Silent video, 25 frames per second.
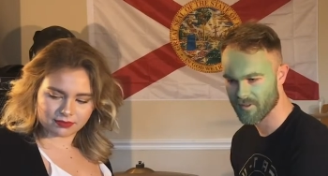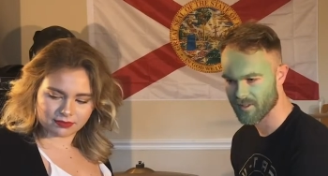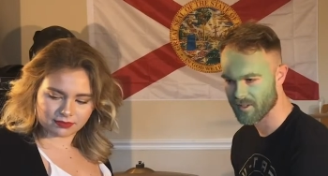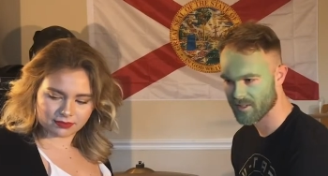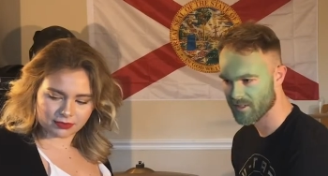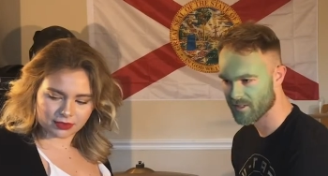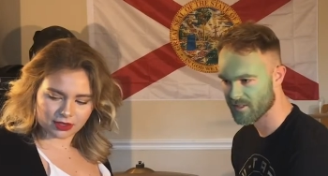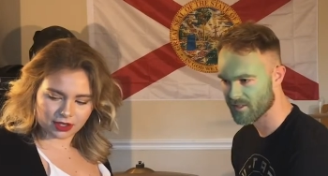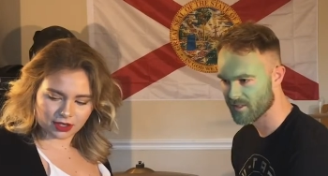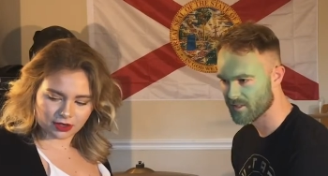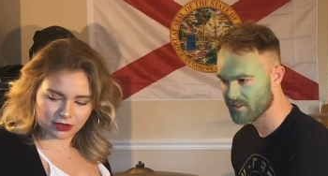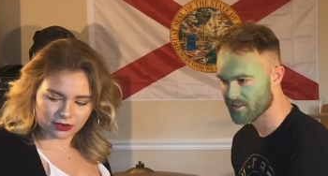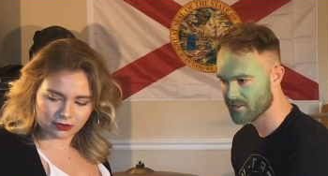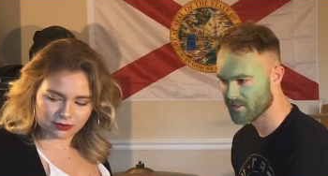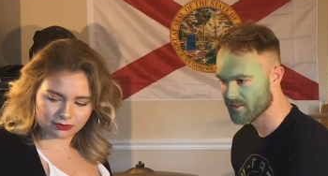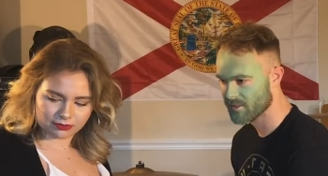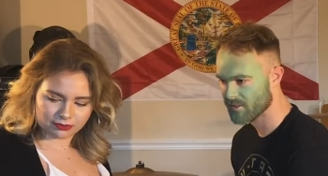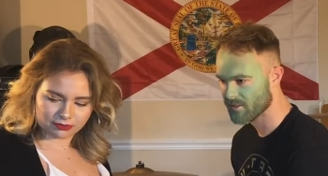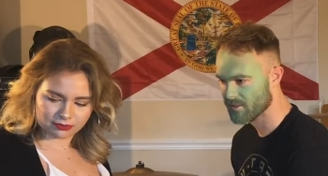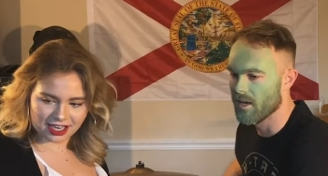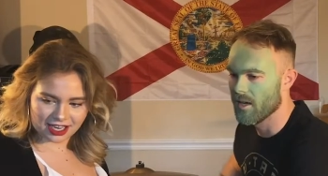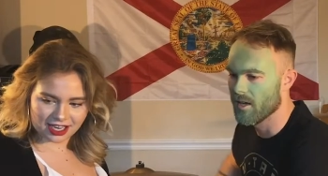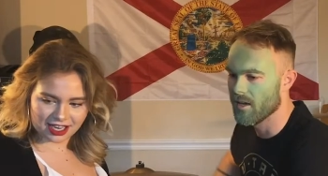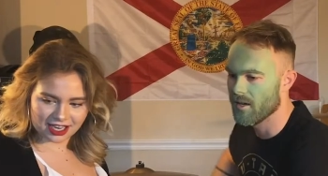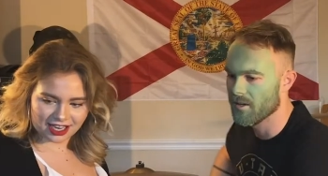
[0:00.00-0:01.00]
Speaker 1: No.
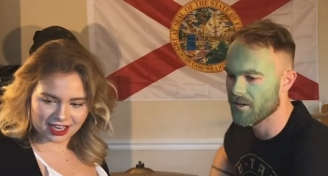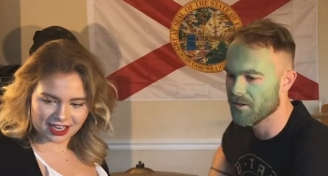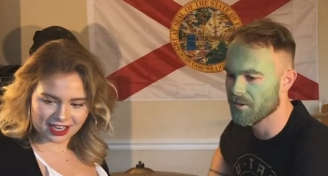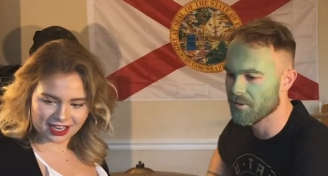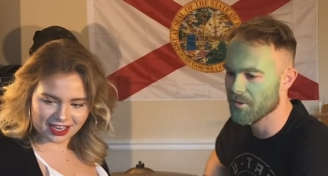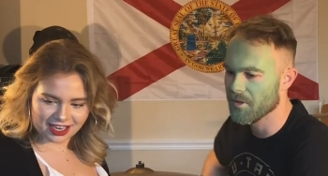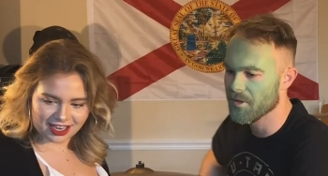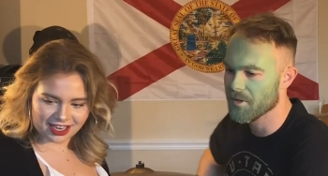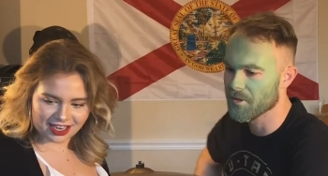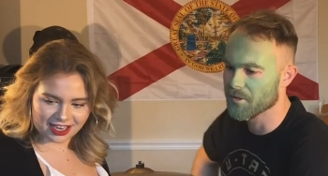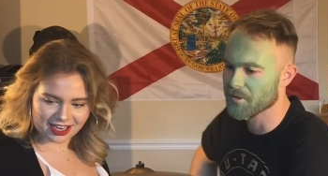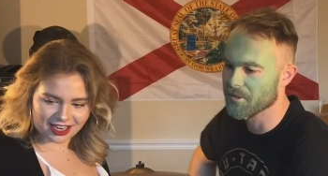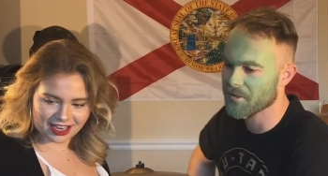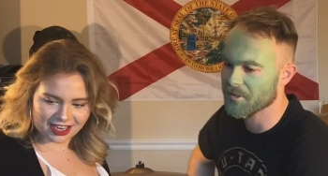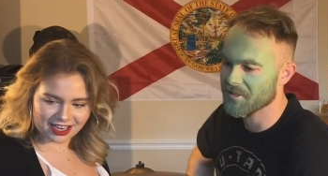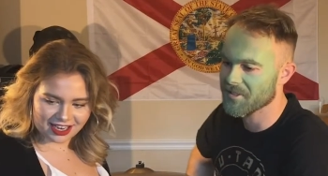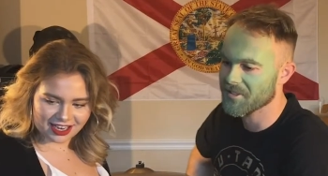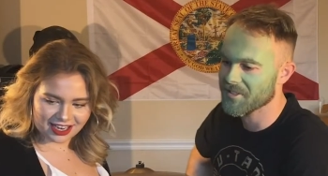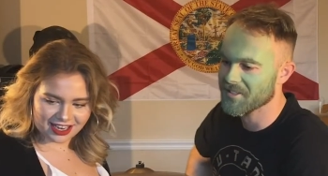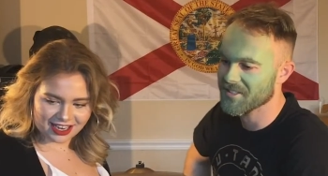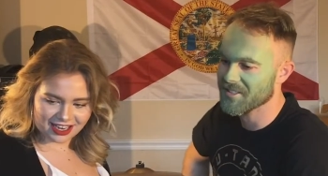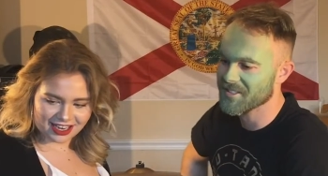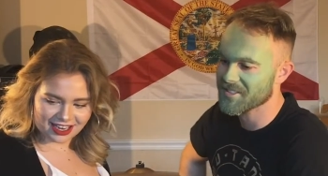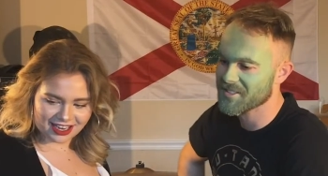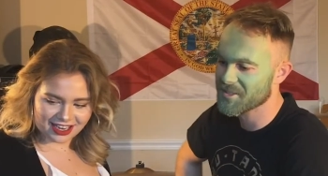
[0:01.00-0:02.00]
Whoa, oh,
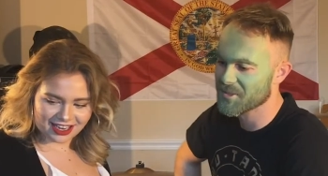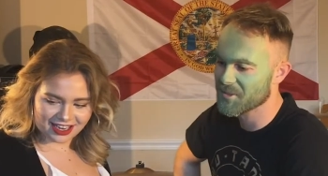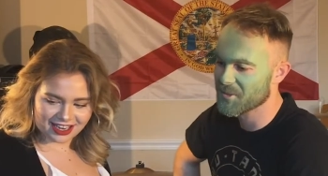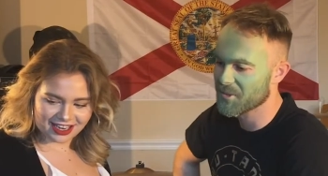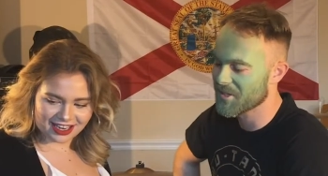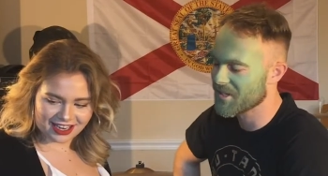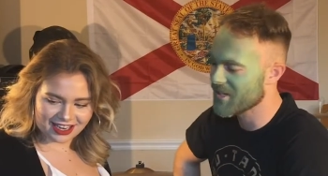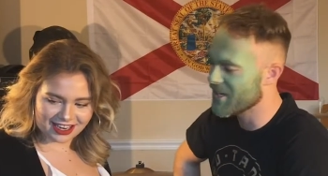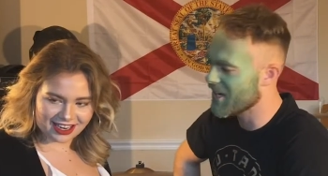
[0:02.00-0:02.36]
squirt it